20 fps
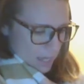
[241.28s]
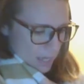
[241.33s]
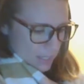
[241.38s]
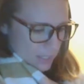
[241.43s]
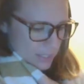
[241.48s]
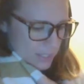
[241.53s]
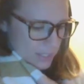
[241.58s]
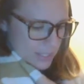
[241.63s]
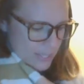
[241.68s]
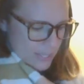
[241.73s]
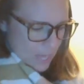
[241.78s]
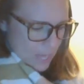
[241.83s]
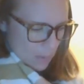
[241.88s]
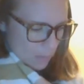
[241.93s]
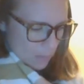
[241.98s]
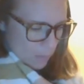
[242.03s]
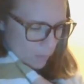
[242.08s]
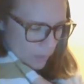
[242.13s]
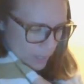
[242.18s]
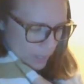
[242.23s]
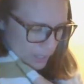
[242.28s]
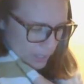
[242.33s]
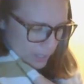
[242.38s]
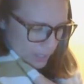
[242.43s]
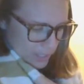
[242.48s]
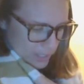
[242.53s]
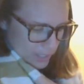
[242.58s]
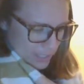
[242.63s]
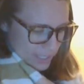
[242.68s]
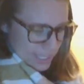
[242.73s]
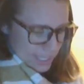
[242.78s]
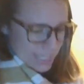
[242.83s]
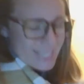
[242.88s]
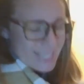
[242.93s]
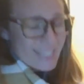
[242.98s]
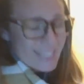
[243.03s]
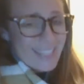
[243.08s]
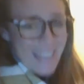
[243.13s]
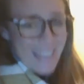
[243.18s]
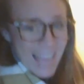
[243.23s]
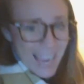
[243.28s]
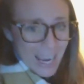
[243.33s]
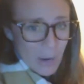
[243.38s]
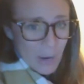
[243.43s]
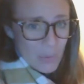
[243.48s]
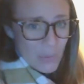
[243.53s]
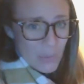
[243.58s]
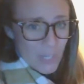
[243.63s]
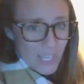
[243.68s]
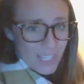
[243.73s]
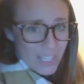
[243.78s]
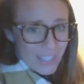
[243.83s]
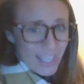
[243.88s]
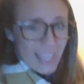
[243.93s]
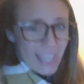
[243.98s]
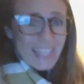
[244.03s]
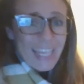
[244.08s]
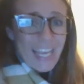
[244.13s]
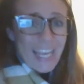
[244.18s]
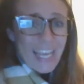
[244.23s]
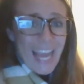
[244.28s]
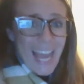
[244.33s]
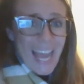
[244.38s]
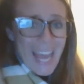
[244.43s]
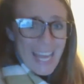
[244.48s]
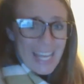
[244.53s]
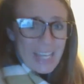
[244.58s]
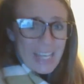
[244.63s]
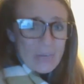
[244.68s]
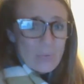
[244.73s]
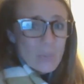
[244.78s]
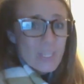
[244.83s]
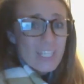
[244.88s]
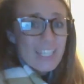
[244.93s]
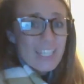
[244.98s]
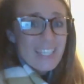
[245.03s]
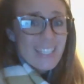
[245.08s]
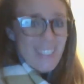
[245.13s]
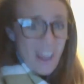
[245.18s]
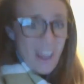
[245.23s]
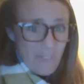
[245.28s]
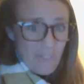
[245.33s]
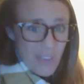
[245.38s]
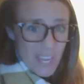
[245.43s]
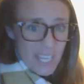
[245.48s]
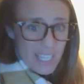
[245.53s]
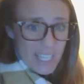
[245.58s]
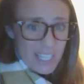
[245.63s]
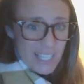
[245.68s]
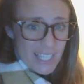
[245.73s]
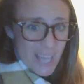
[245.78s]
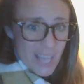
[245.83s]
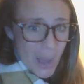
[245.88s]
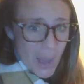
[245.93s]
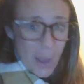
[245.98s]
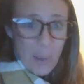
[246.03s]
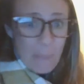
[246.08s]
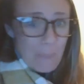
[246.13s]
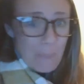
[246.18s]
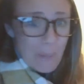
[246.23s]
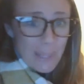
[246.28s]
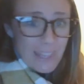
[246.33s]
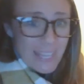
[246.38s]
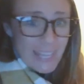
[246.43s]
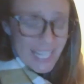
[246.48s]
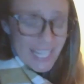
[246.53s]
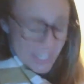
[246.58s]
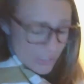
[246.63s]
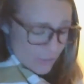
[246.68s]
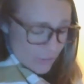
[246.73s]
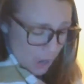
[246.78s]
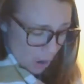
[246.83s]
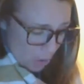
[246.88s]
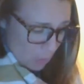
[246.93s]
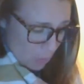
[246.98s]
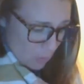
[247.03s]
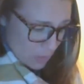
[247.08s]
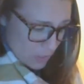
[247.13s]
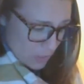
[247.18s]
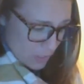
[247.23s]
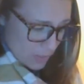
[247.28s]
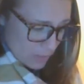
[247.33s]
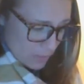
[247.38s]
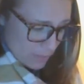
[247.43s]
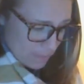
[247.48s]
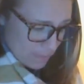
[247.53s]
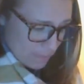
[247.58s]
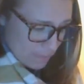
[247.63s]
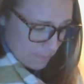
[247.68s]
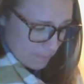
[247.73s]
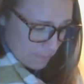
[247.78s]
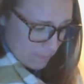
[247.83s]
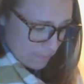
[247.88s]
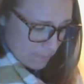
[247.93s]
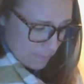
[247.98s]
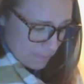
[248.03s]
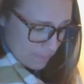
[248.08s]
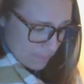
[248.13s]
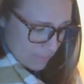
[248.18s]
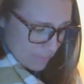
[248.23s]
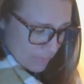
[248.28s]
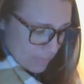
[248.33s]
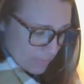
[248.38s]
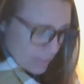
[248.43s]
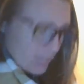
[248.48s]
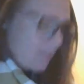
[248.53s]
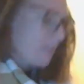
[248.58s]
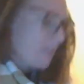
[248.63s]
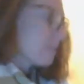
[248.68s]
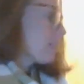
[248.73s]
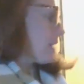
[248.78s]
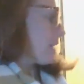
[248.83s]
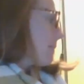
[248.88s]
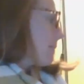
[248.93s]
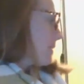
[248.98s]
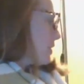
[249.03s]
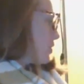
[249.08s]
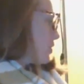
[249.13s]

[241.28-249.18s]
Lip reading: some words sound like they end with a suffix, but they don't. Let me